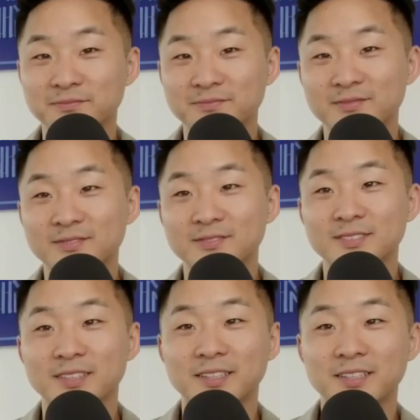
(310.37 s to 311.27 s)

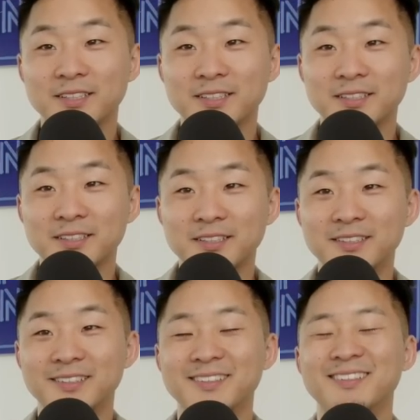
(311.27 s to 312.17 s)

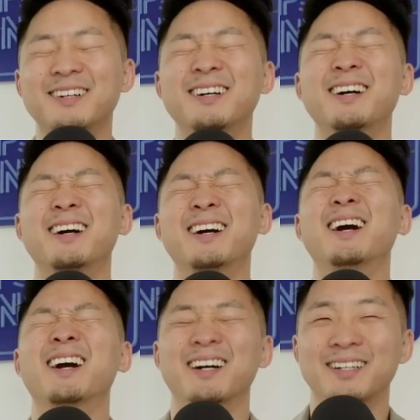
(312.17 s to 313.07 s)

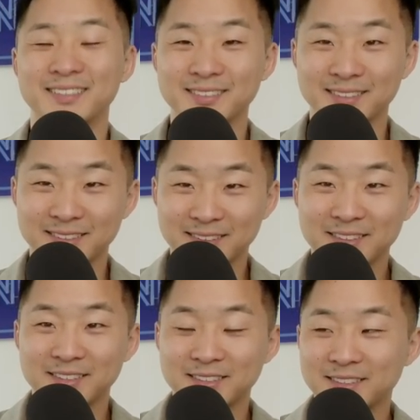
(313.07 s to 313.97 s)

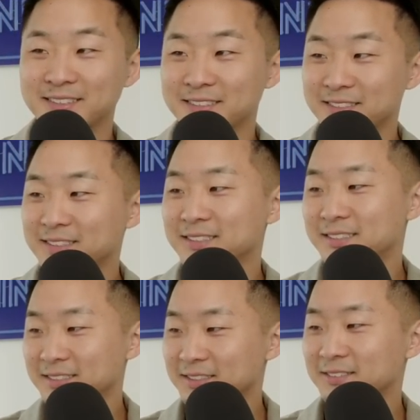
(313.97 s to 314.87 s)

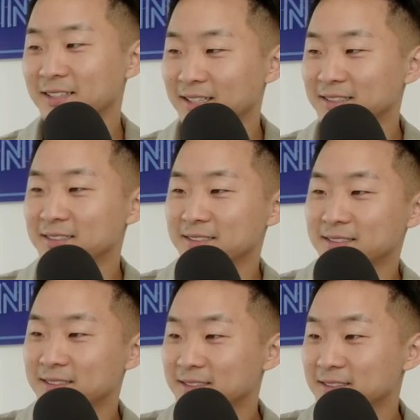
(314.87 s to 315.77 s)

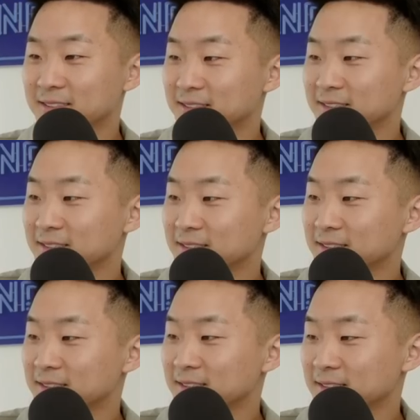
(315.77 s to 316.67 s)

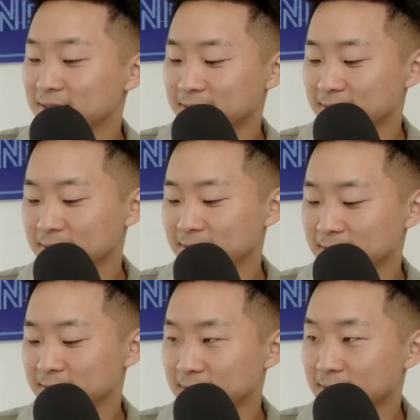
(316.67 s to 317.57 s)

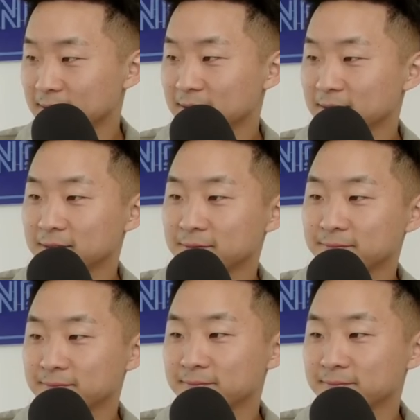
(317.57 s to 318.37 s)
No words are spoken by the person on screen.